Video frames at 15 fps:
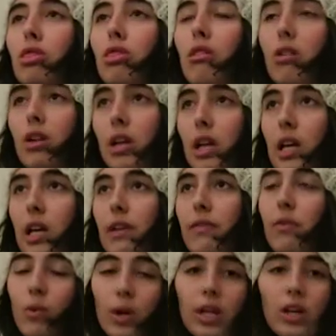
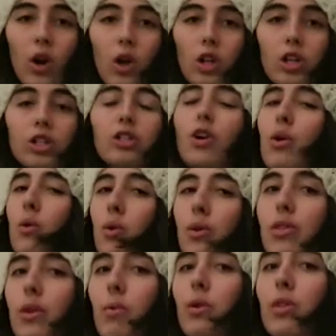
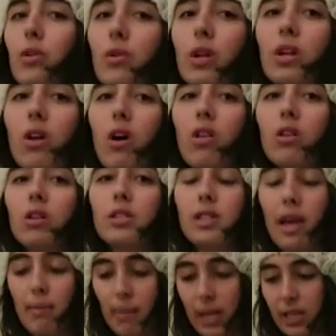$30
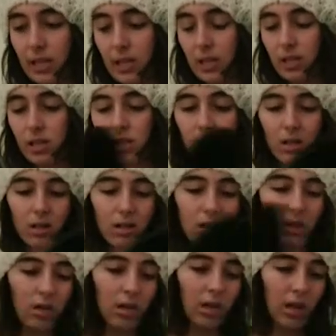at Macy's,
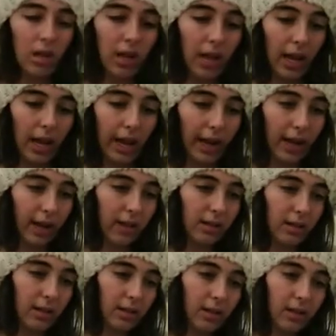
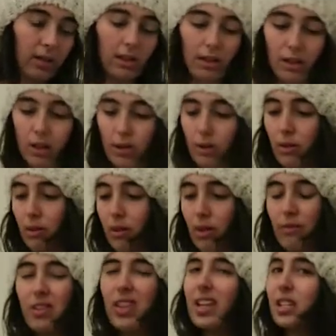and they
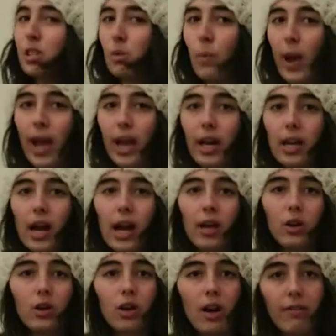feel like suede. I
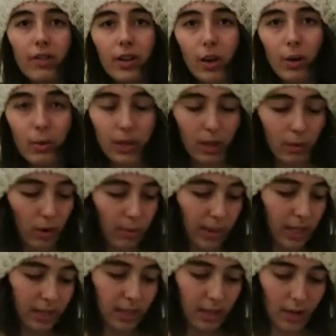could not figure out what they were
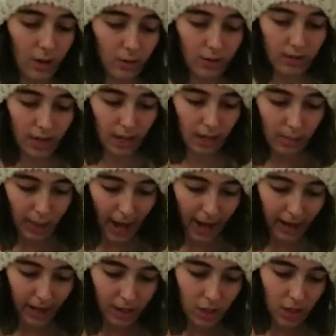because they don't say on the
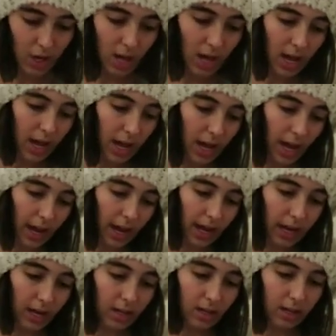package,
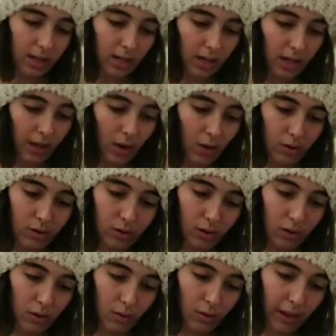and they
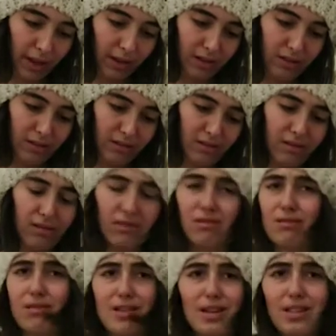also like
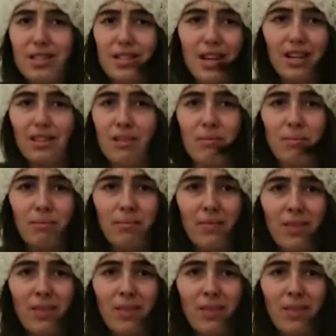didn't say on the